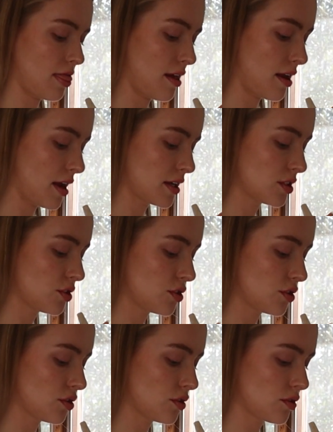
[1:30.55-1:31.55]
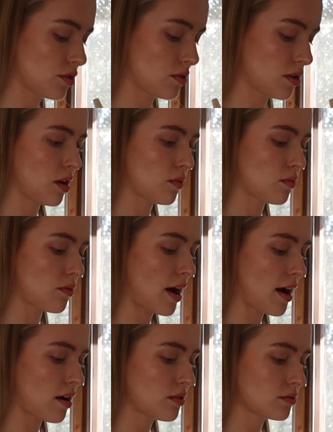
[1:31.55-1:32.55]
then I do
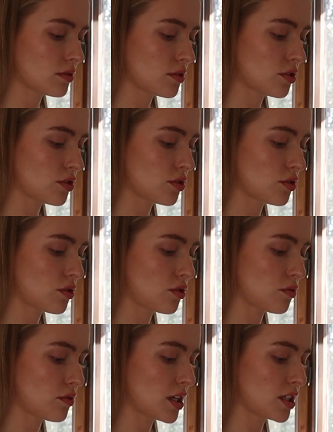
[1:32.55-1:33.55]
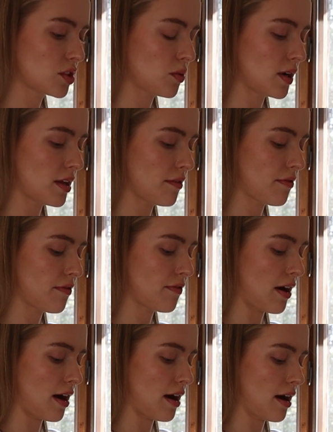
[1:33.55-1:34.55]
around
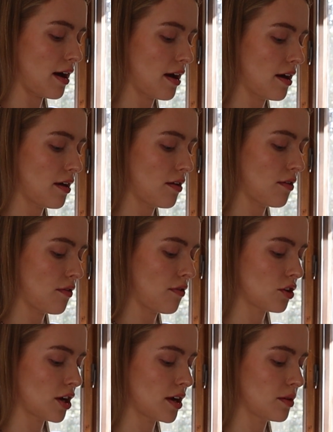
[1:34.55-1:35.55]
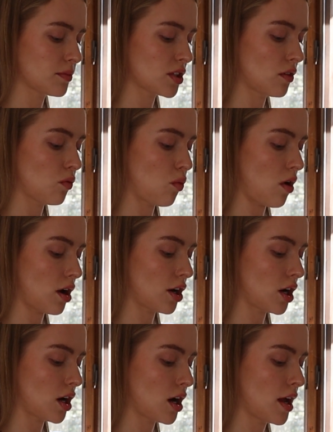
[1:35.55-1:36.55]
325 grams of
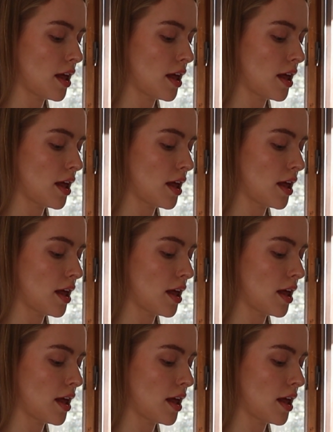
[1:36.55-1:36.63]
water.